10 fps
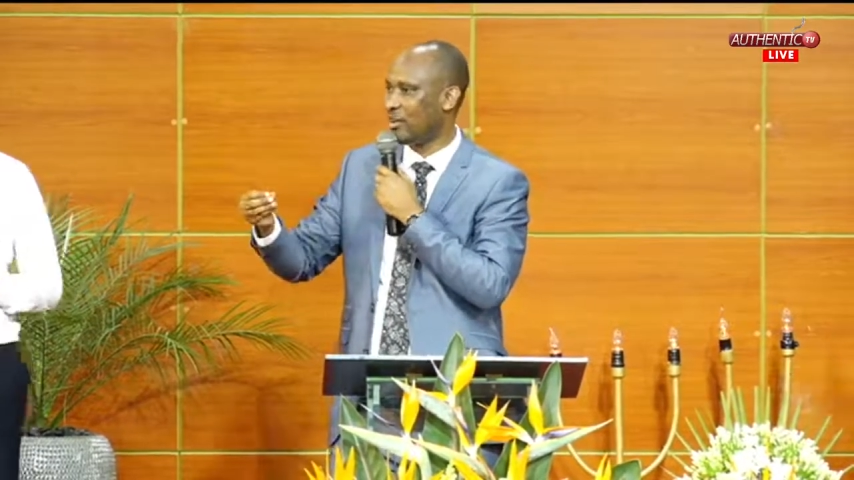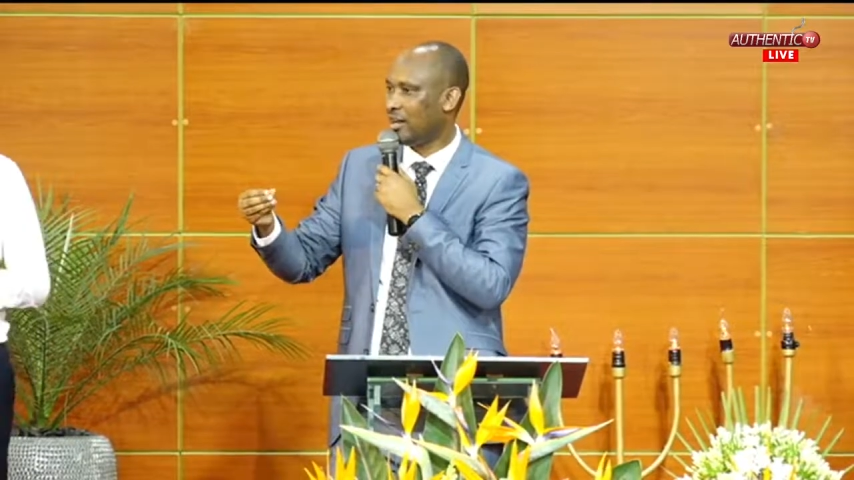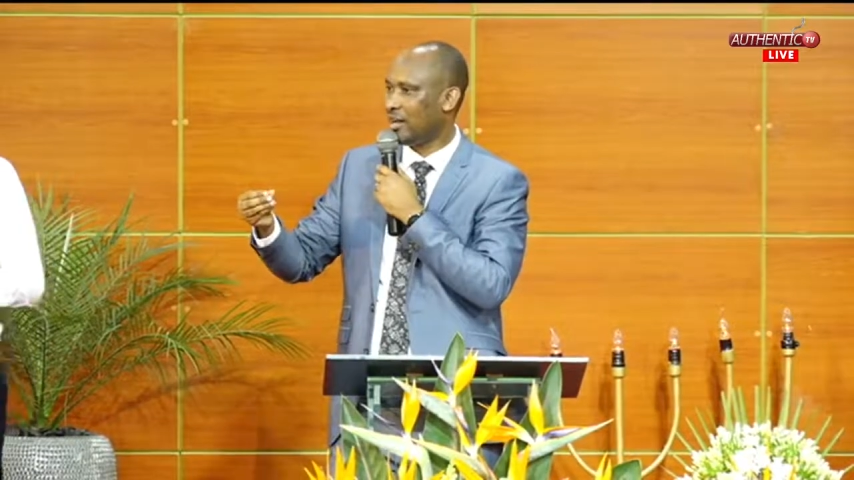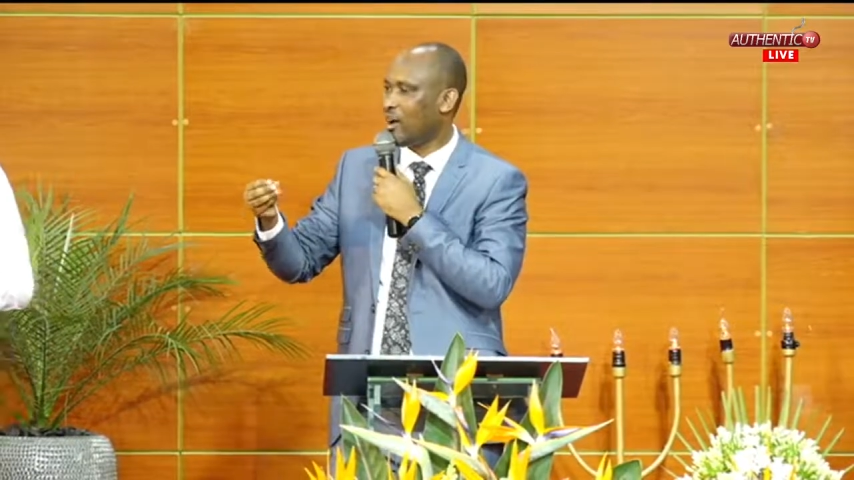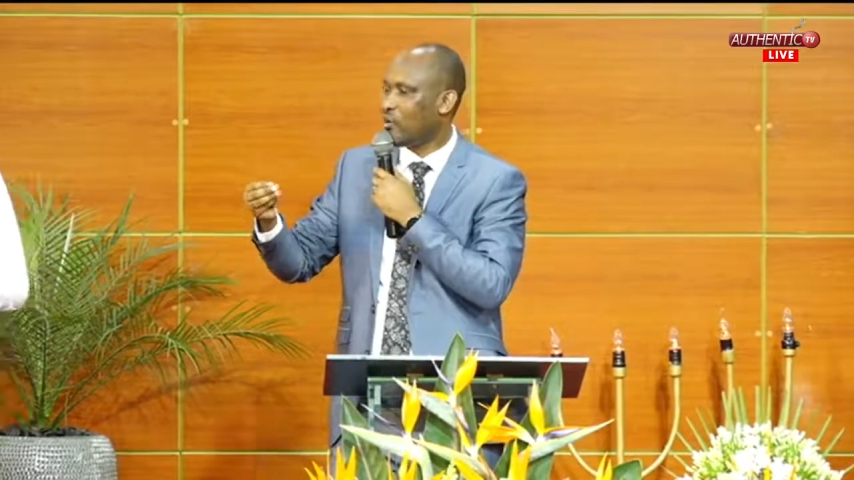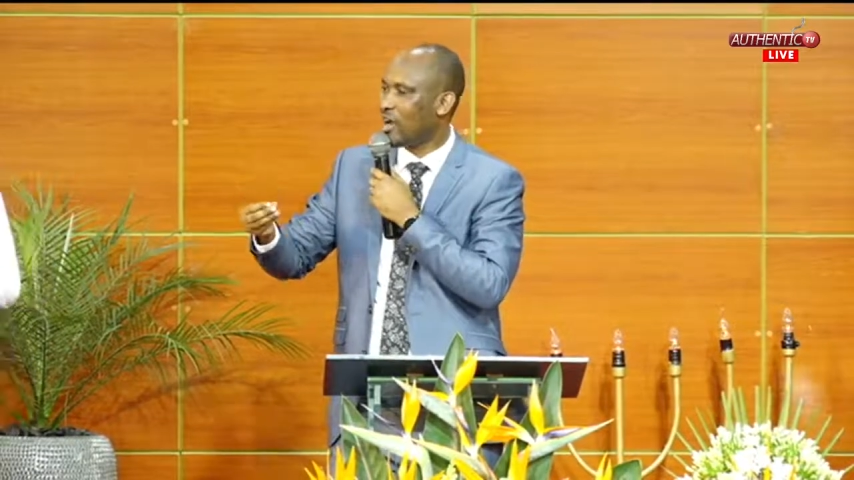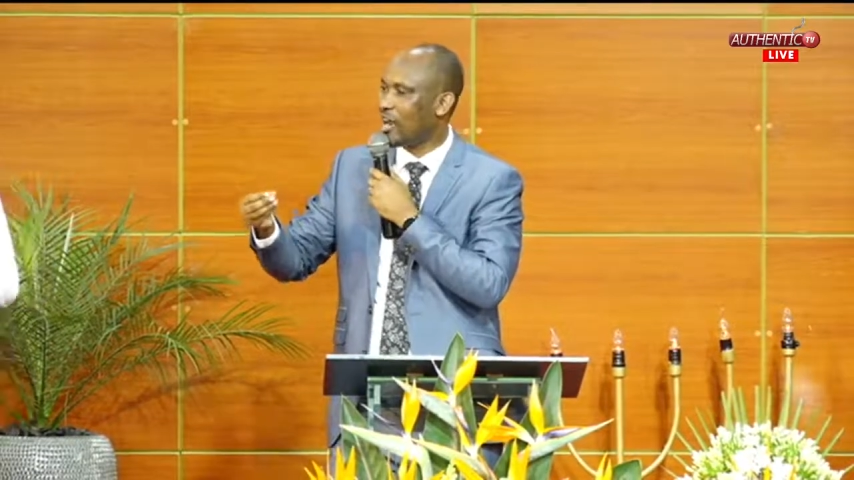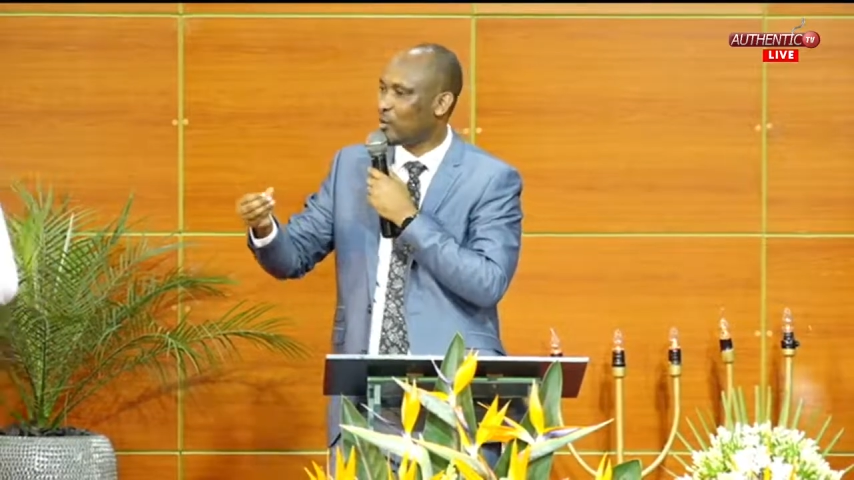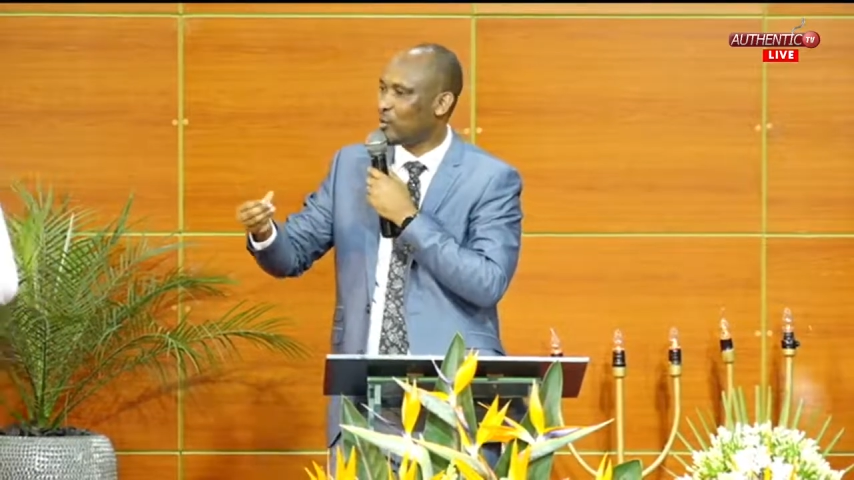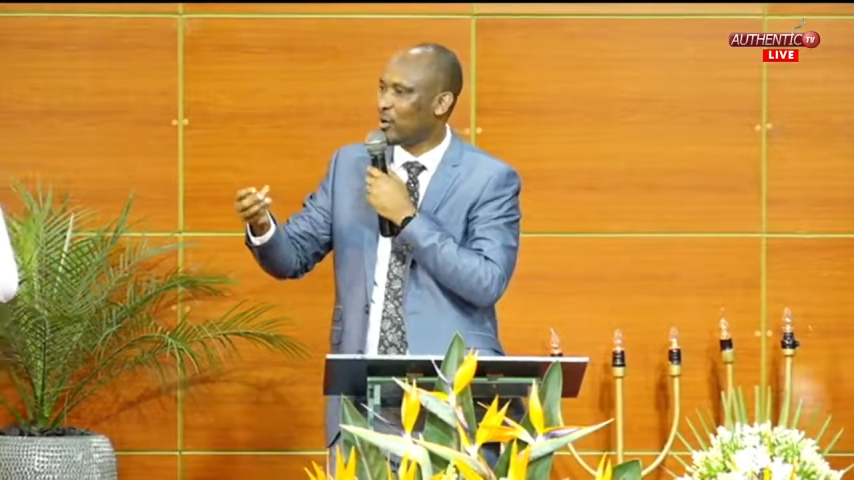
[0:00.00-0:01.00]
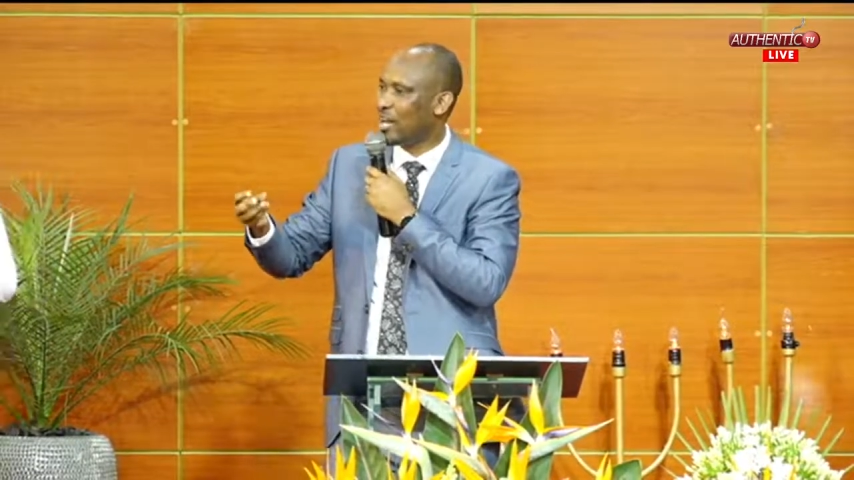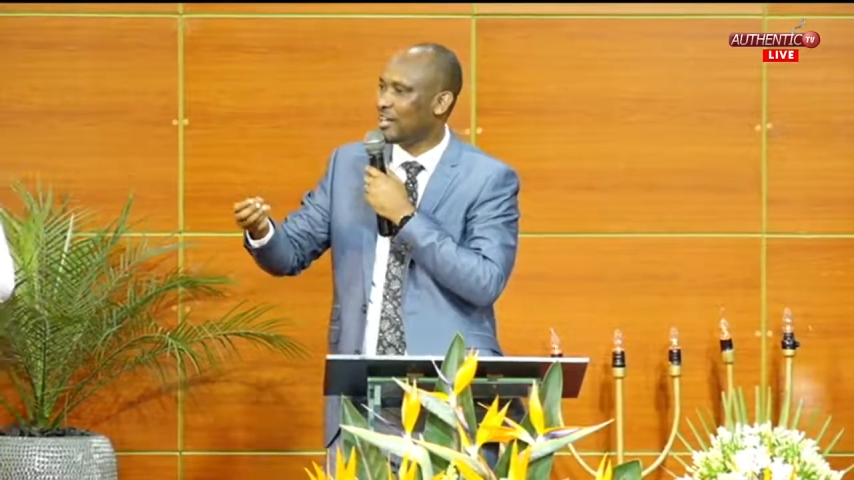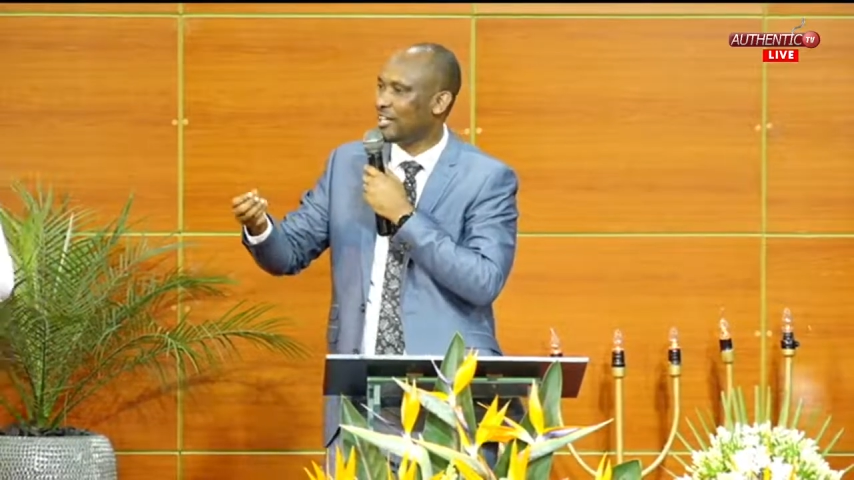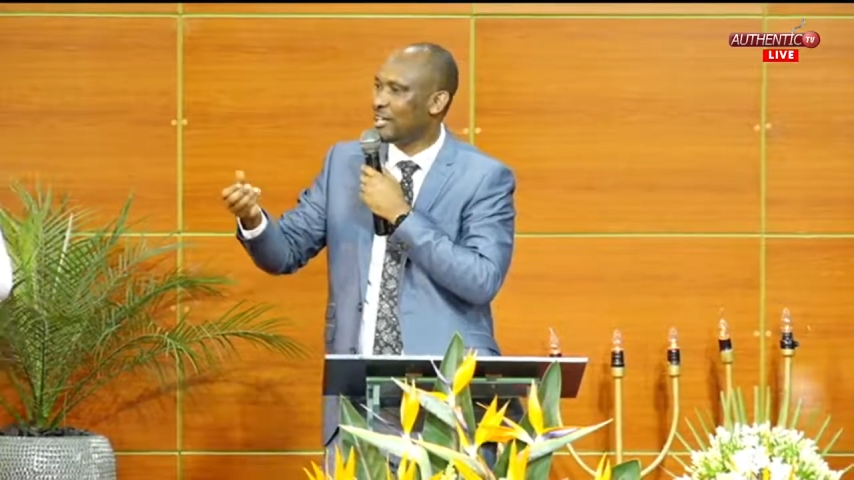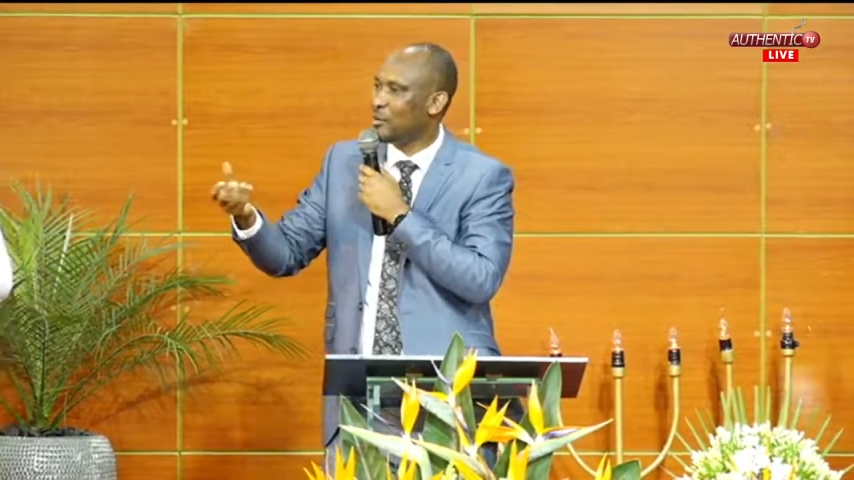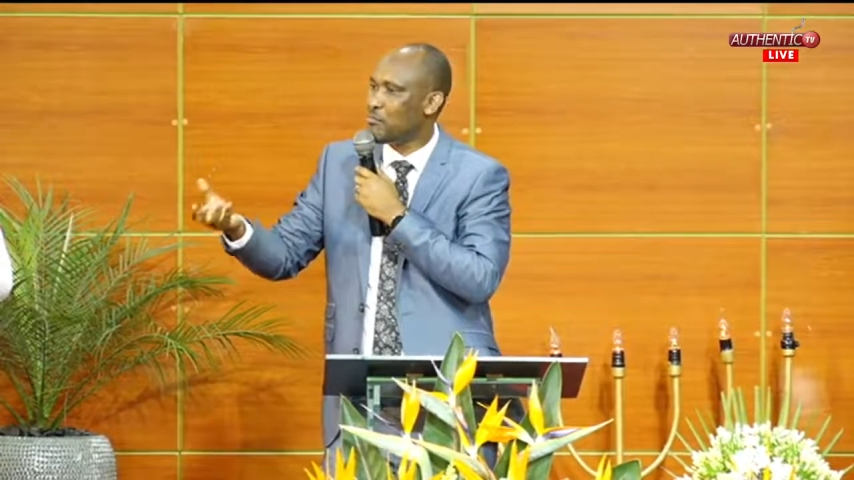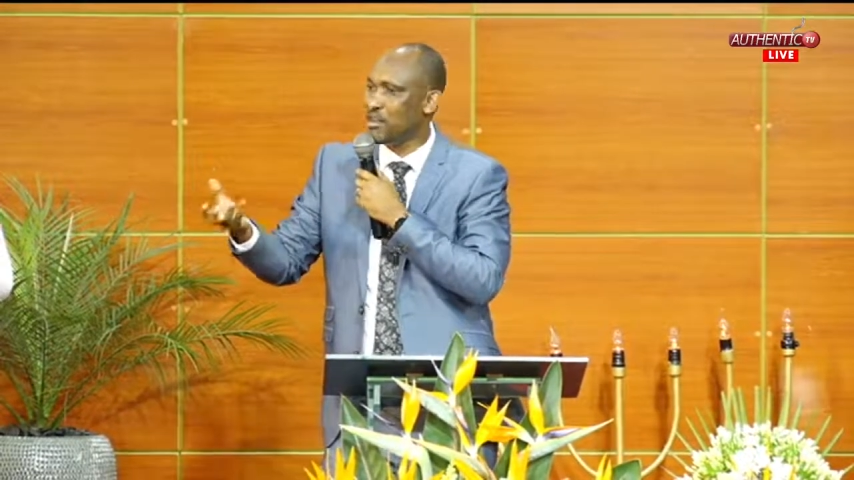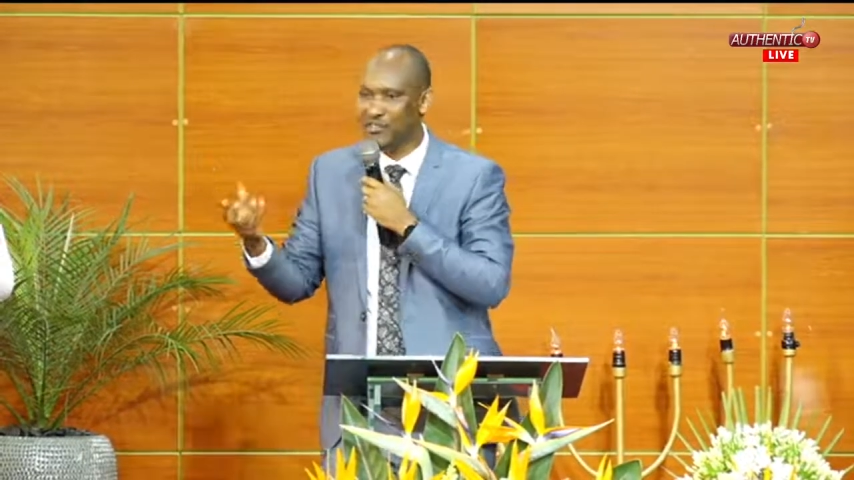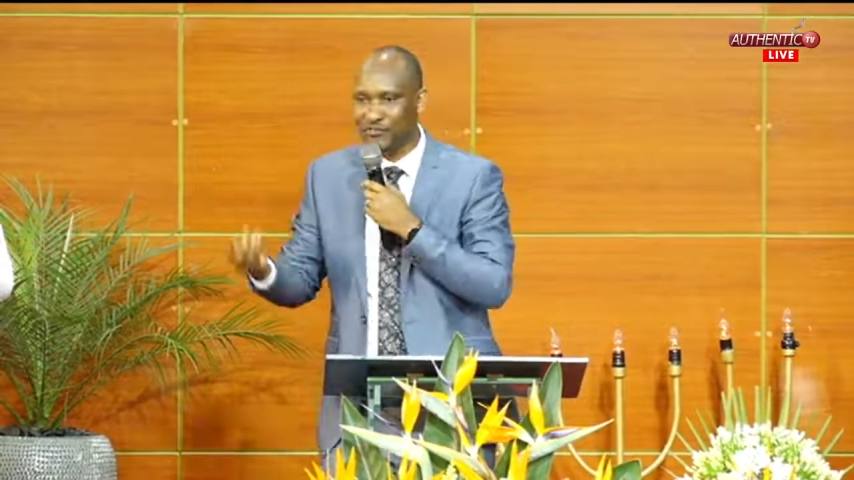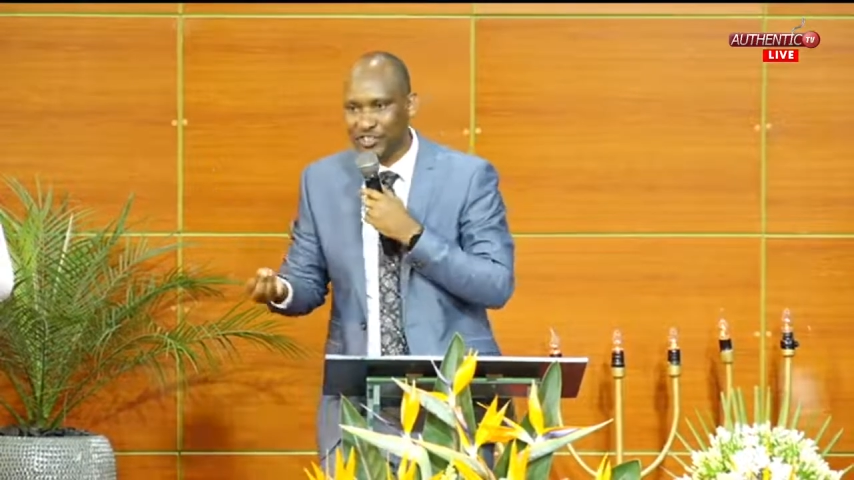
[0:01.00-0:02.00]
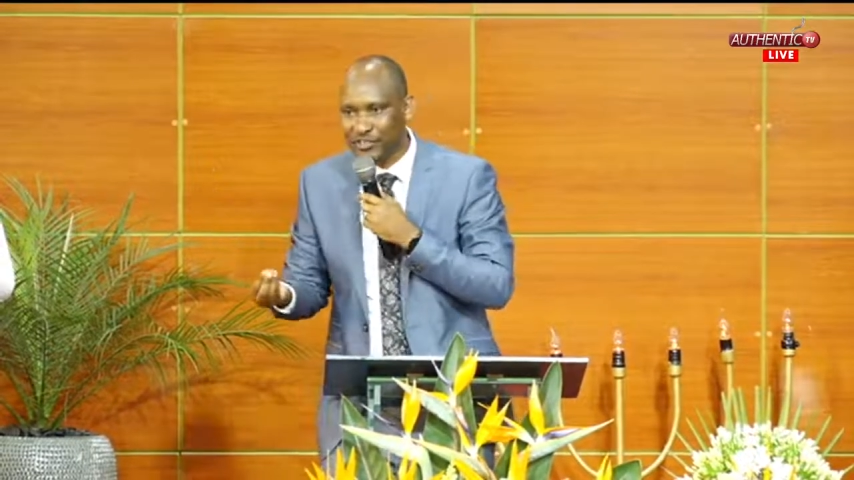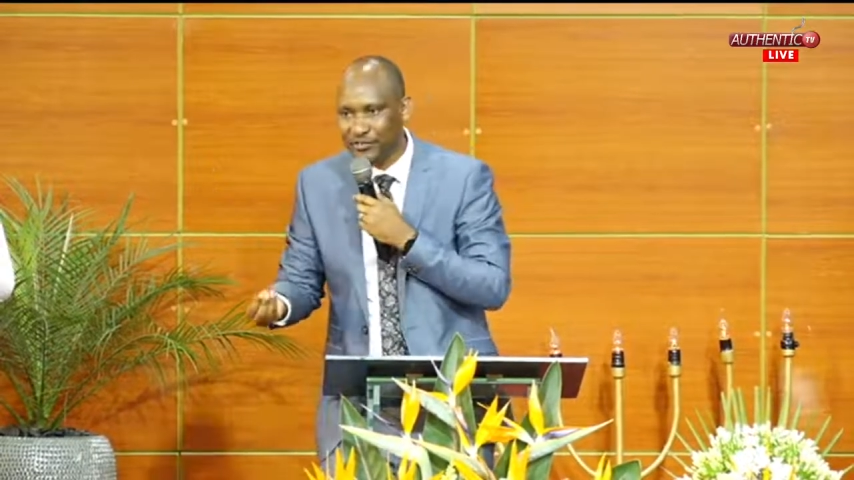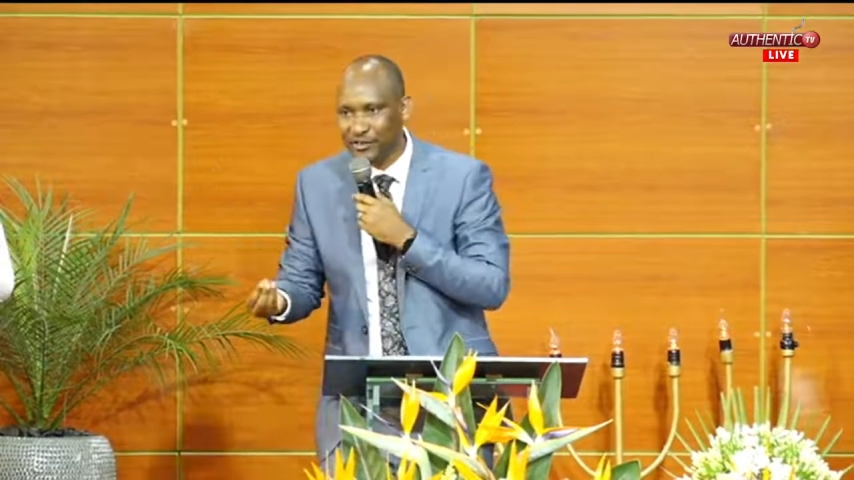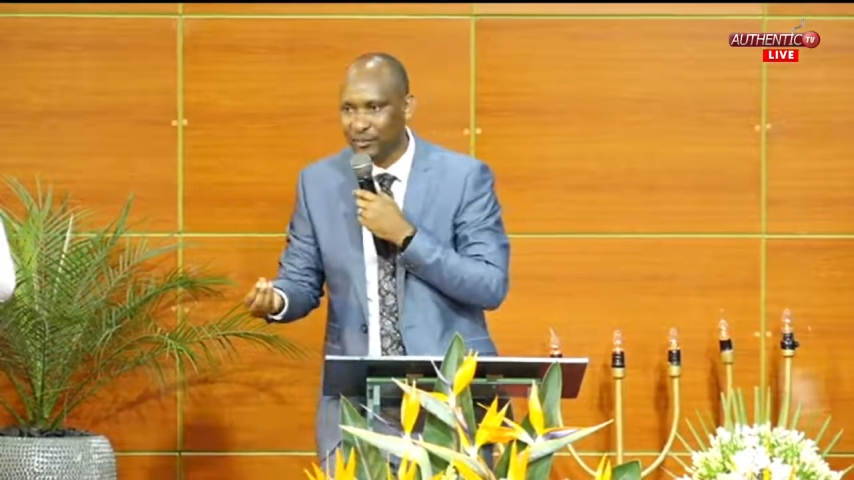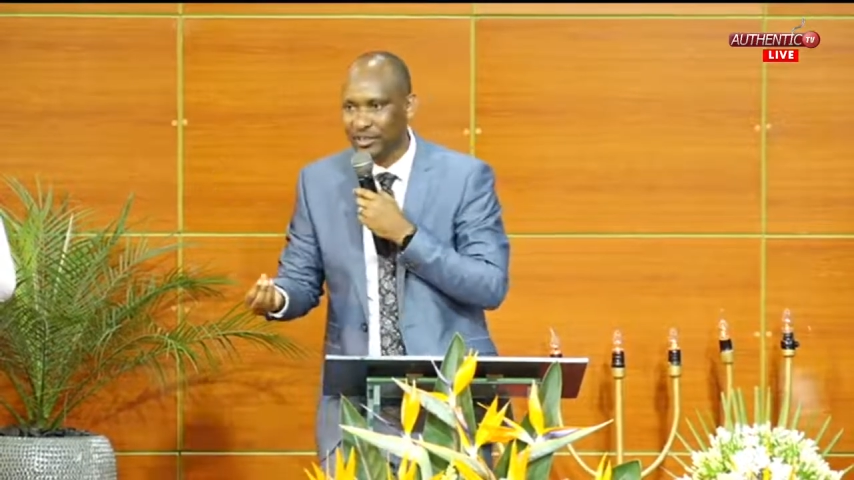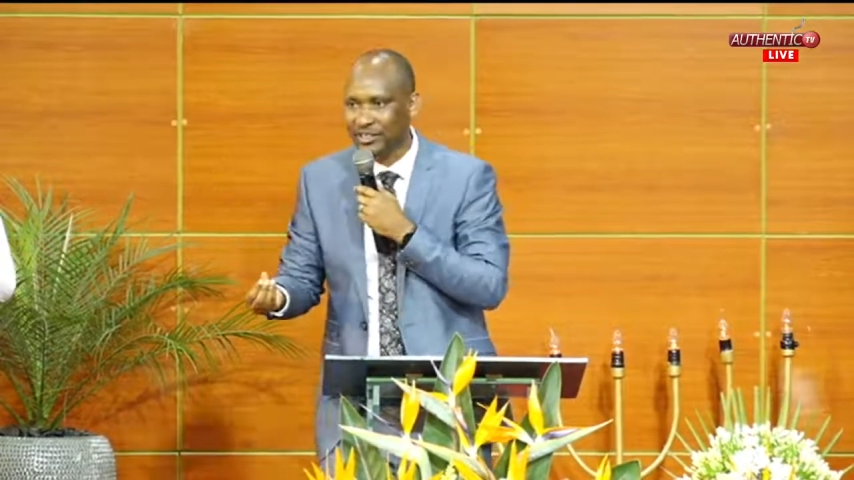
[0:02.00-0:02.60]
How can you really benefit from it?